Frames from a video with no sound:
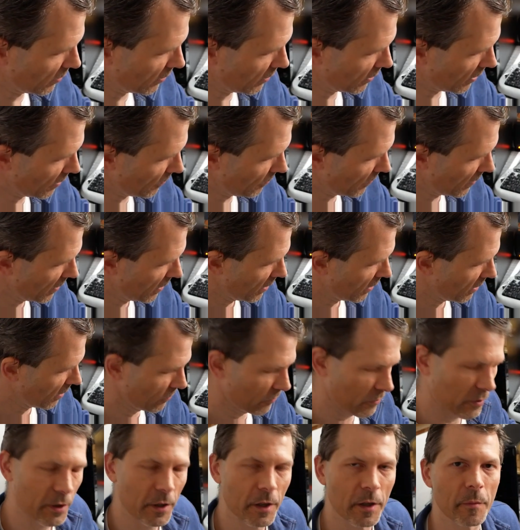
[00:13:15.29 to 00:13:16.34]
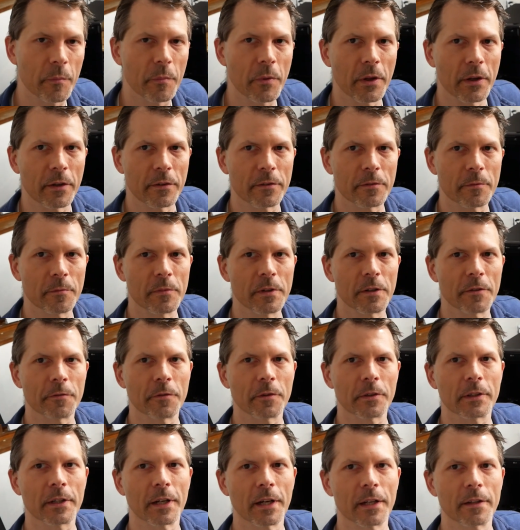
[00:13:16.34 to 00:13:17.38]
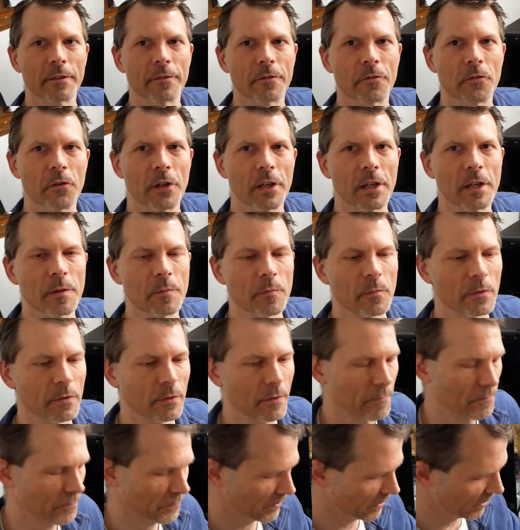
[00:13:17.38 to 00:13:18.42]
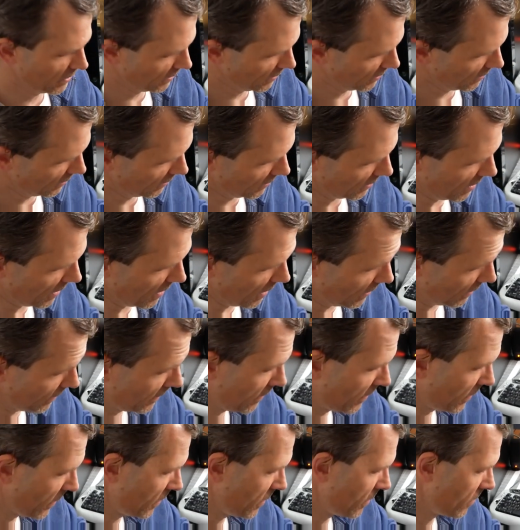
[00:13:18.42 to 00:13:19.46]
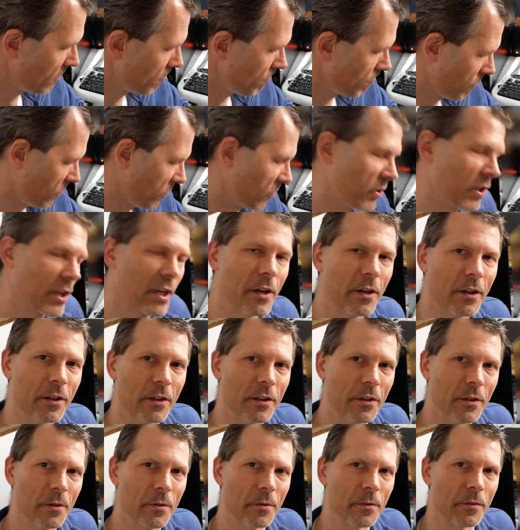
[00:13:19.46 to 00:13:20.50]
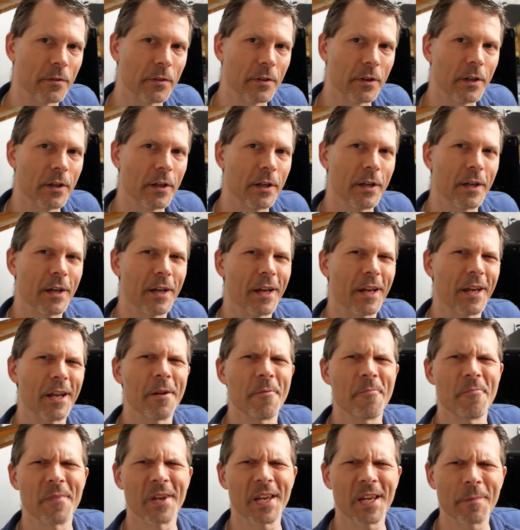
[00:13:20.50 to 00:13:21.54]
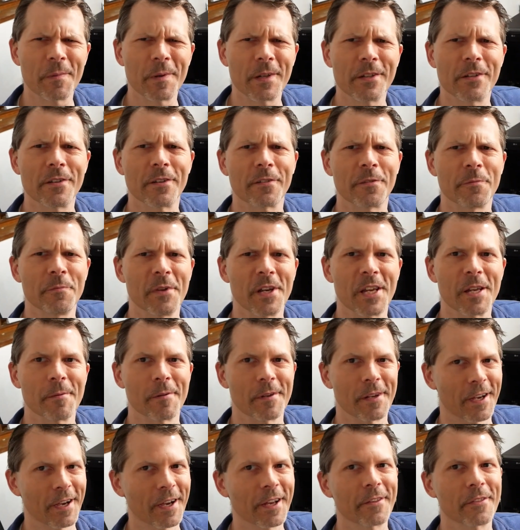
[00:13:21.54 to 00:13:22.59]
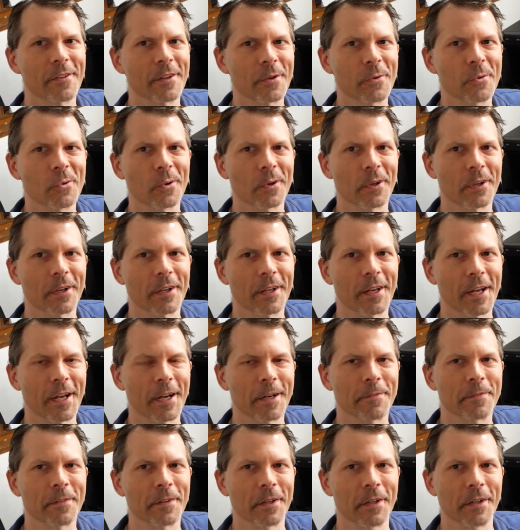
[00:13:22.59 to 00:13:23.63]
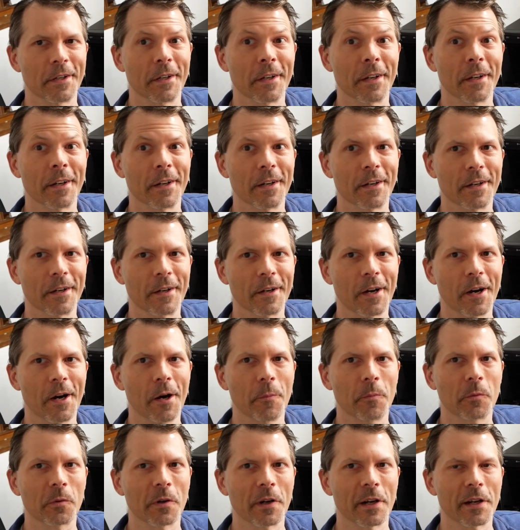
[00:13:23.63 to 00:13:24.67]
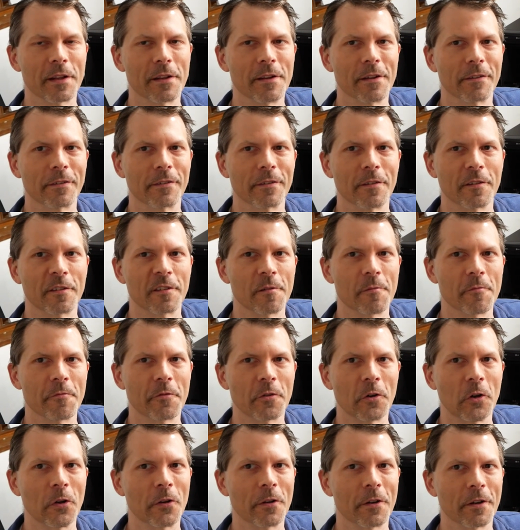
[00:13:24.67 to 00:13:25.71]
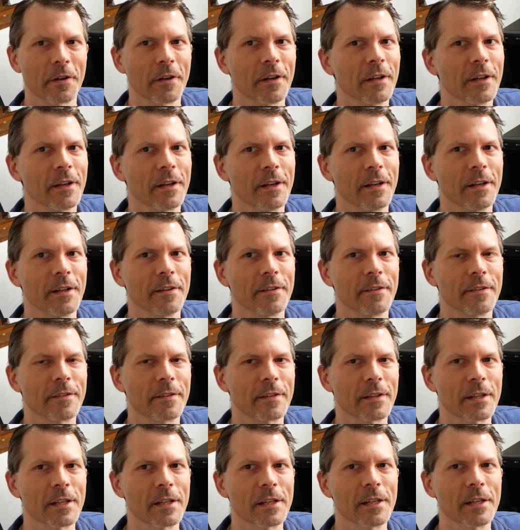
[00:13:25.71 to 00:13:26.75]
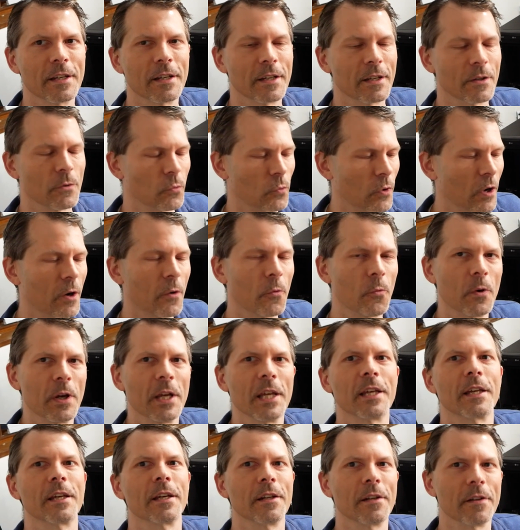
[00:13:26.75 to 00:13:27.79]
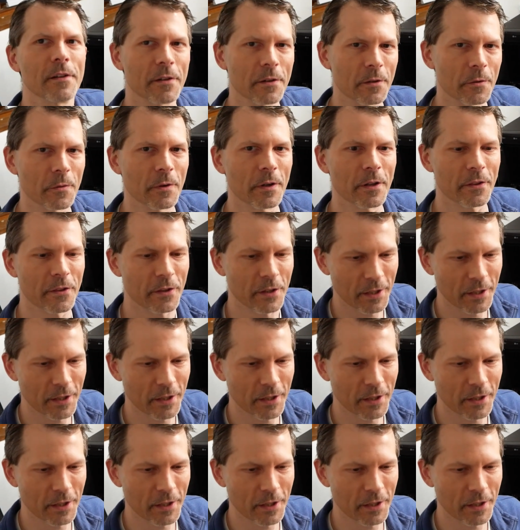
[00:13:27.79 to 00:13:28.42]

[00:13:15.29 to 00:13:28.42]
it up. And we're going to play some different kinds of games and then see how it goes. And maybe, just maybe, I think we're going to have to upgrade this system further and see what we can do with